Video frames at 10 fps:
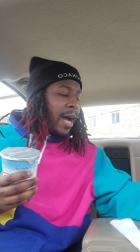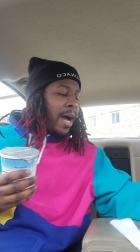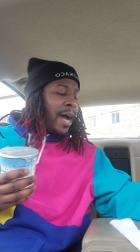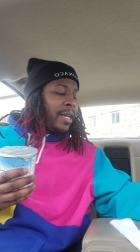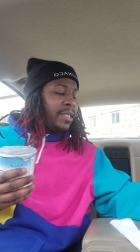
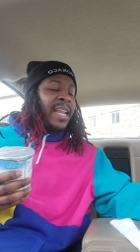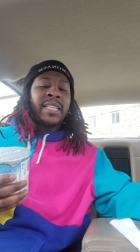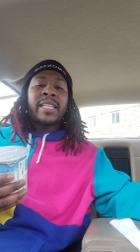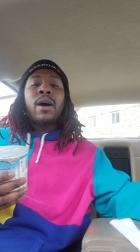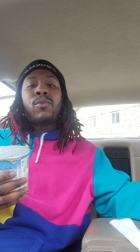I, it's
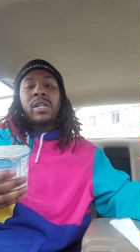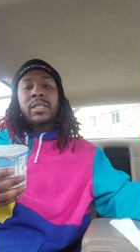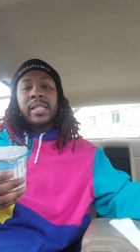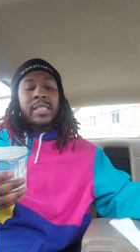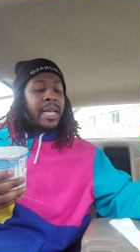not that I
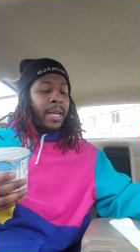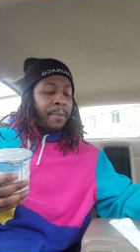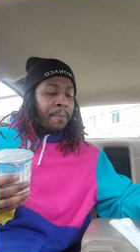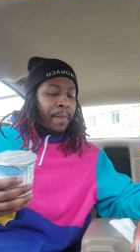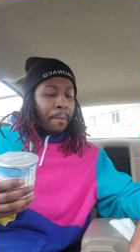wasn't
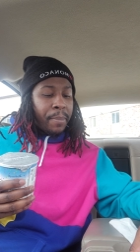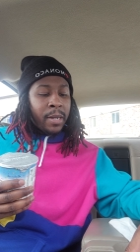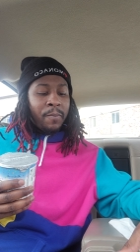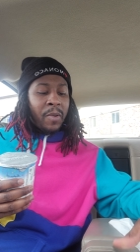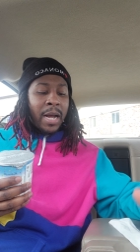excited,
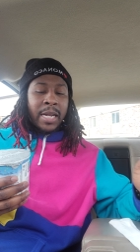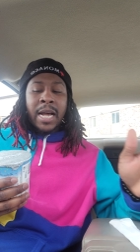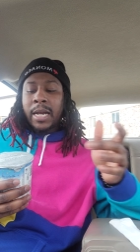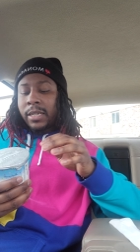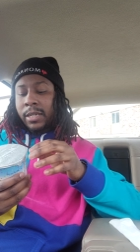but I
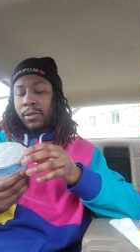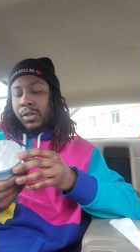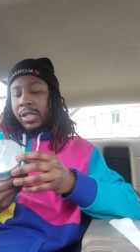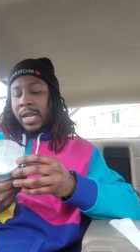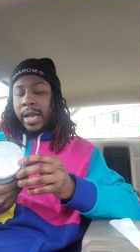kind of
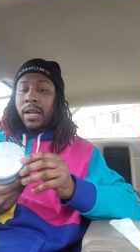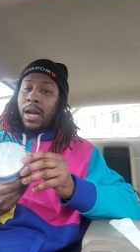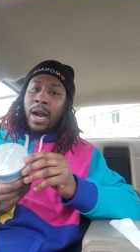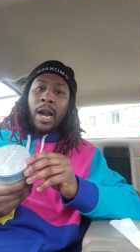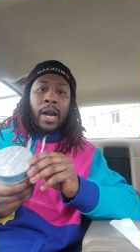was like,
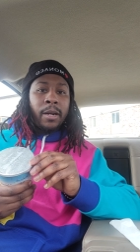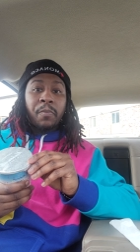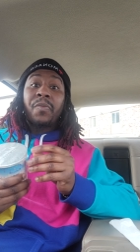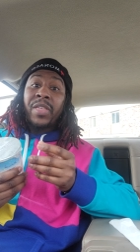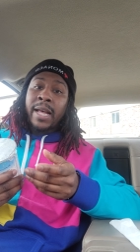all right,
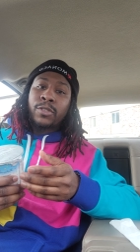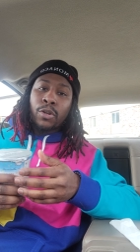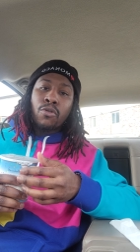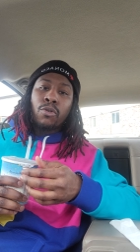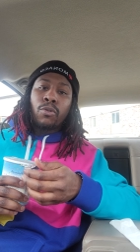that's
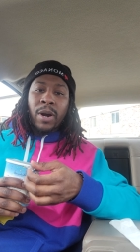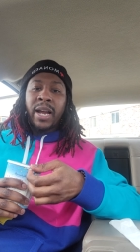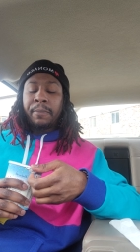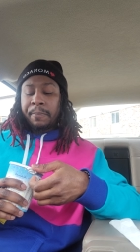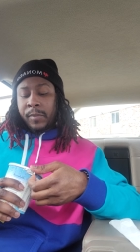cool,
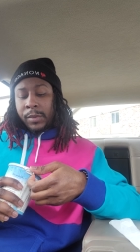right?